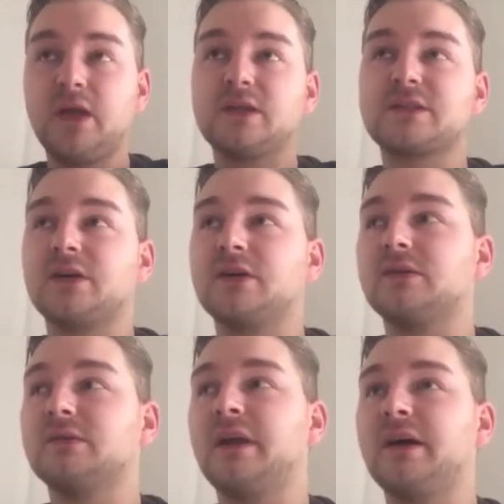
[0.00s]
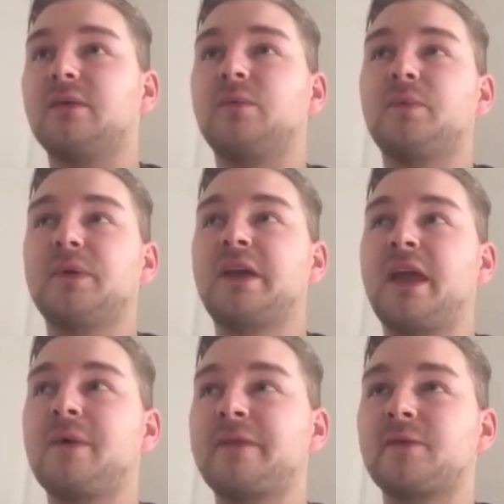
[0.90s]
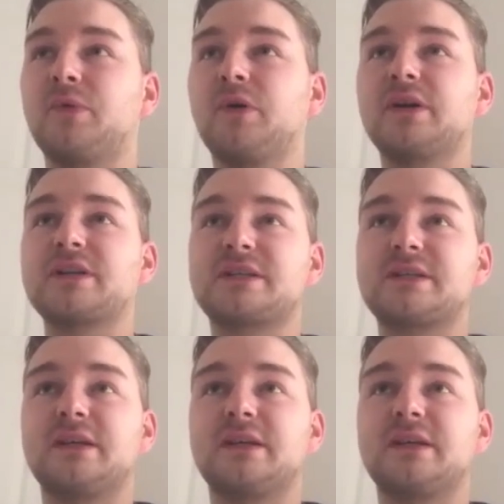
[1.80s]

So, when we came at the borders,